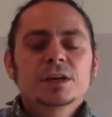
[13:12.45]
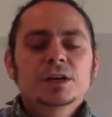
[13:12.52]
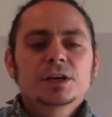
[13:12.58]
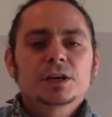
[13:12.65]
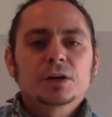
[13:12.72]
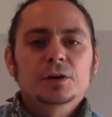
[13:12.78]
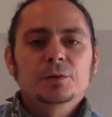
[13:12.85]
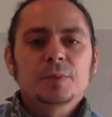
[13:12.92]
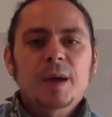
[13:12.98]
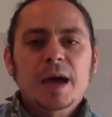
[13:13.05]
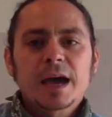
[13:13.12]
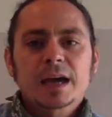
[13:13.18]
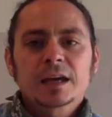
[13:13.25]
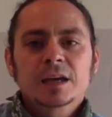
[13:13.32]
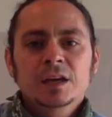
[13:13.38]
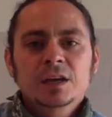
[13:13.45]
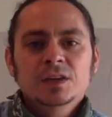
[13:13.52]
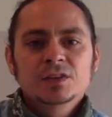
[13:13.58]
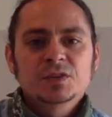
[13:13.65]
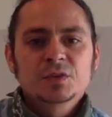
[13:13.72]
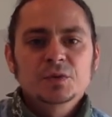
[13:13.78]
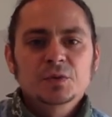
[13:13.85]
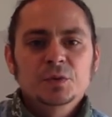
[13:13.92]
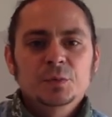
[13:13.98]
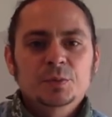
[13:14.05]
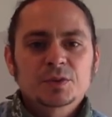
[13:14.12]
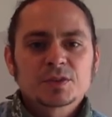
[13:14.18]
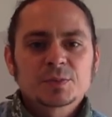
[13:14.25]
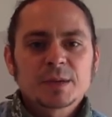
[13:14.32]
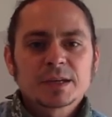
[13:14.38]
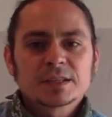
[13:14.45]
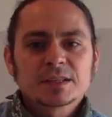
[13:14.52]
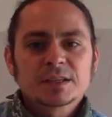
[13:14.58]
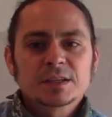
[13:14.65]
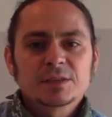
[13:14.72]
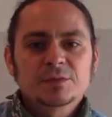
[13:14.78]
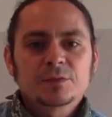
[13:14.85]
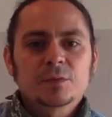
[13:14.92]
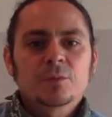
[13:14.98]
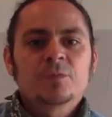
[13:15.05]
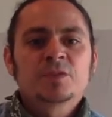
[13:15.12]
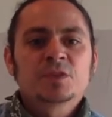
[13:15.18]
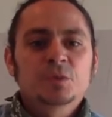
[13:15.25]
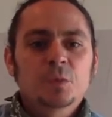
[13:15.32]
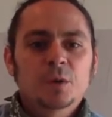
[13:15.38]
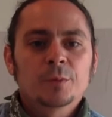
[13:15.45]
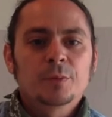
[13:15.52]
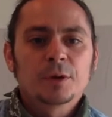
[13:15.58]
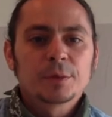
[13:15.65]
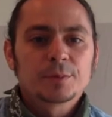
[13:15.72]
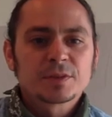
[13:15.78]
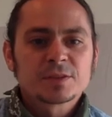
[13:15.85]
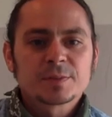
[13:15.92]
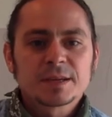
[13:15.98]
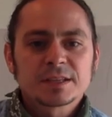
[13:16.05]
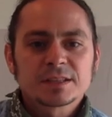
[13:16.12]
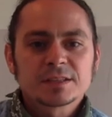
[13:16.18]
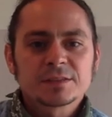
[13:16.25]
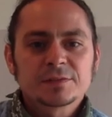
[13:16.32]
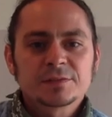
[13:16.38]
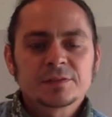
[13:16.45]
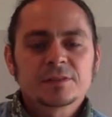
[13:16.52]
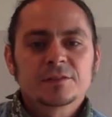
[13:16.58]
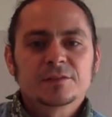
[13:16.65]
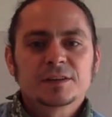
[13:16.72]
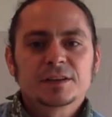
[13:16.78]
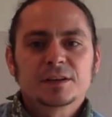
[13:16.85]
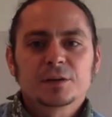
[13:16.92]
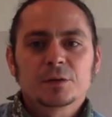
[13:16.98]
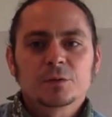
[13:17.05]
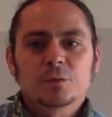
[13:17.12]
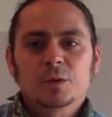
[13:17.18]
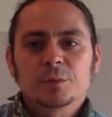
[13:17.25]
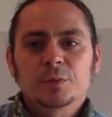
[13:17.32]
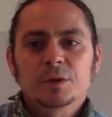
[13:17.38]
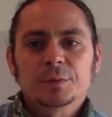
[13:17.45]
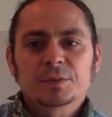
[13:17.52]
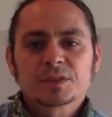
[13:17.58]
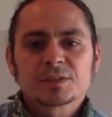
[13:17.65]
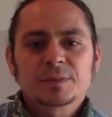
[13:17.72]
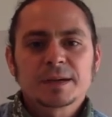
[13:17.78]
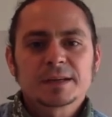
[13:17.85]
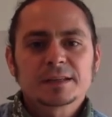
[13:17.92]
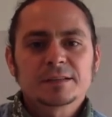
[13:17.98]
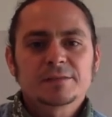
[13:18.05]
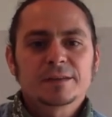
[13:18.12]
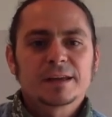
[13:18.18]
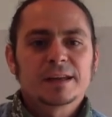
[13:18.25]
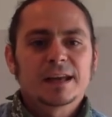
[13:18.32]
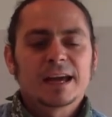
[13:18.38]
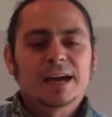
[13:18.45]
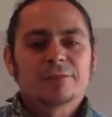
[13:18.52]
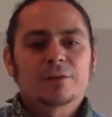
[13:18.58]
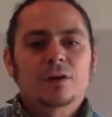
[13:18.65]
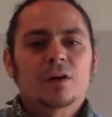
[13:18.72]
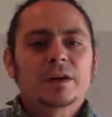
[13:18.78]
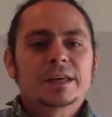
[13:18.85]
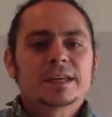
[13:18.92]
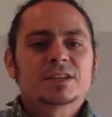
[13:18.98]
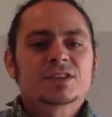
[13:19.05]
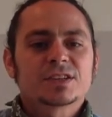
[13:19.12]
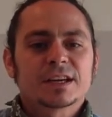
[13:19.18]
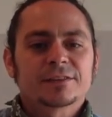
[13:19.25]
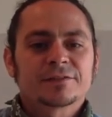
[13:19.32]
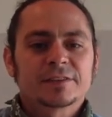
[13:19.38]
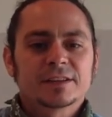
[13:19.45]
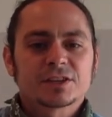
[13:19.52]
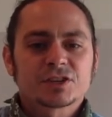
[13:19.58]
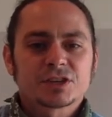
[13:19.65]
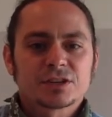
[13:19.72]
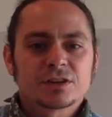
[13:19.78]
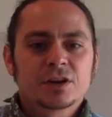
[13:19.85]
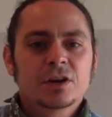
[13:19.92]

go back to perspective, to 1 point perspective, the video on 1 point perspective, and I have each definition